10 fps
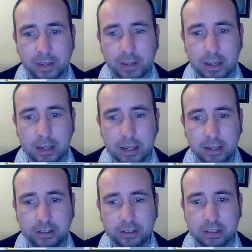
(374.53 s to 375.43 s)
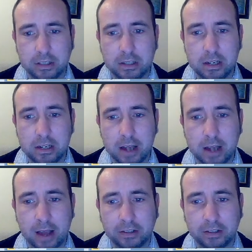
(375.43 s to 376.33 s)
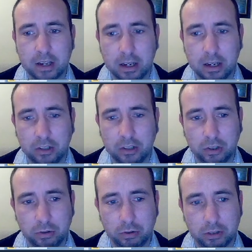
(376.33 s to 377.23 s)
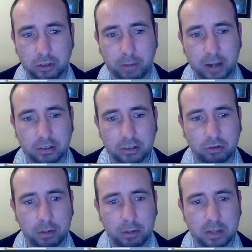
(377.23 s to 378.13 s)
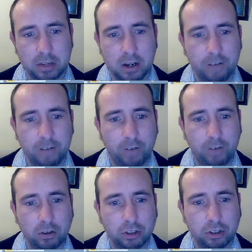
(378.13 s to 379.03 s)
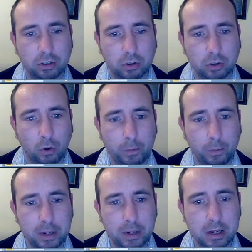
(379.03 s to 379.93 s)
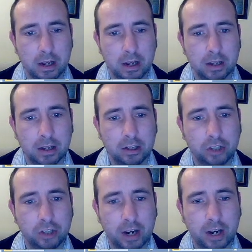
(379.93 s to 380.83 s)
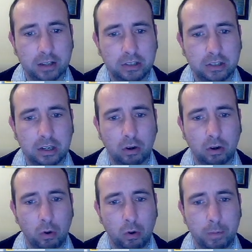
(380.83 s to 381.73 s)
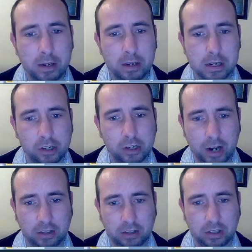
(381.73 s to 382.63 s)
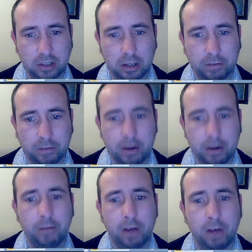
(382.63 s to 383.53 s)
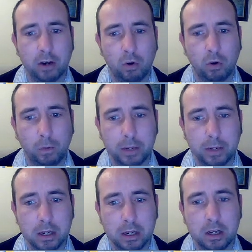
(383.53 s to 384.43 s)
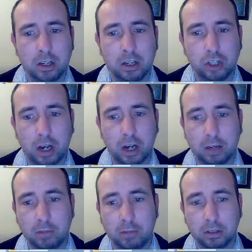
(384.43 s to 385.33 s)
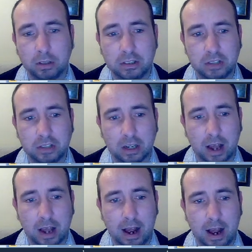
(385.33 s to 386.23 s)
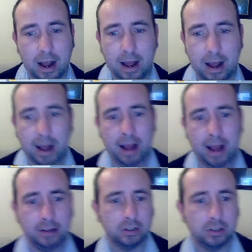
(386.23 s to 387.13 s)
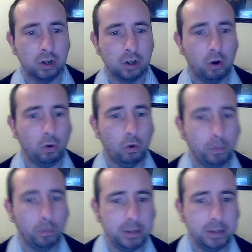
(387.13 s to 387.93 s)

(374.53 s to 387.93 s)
ECDSA is used by the script functions OP check sig, OP check sig verify, OP check multisig, and OP